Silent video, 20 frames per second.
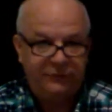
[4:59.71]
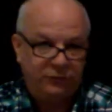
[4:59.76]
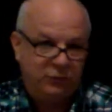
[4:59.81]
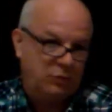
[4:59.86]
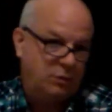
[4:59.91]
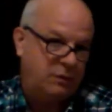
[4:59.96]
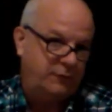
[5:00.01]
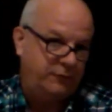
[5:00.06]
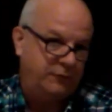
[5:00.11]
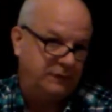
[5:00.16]
leave
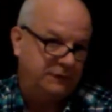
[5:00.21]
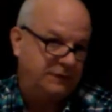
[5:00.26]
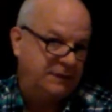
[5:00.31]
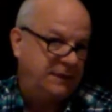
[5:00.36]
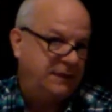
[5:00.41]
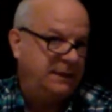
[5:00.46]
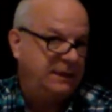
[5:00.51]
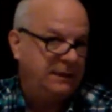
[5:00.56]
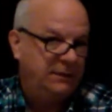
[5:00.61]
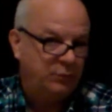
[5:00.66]
you orphans.
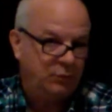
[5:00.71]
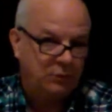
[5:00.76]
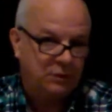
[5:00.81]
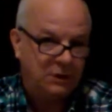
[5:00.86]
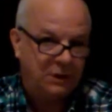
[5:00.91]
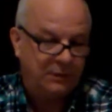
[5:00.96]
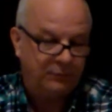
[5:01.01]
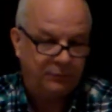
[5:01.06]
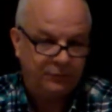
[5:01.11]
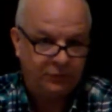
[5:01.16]
He will
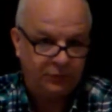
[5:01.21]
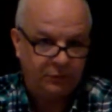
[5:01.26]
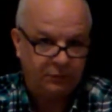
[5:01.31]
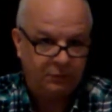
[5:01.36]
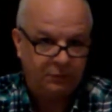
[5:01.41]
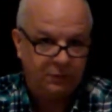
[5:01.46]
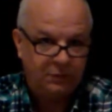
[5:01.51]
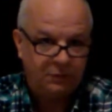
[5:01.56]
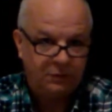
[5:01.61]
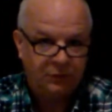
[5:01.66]
come to
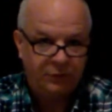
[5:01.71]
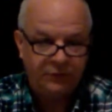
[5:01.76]
you.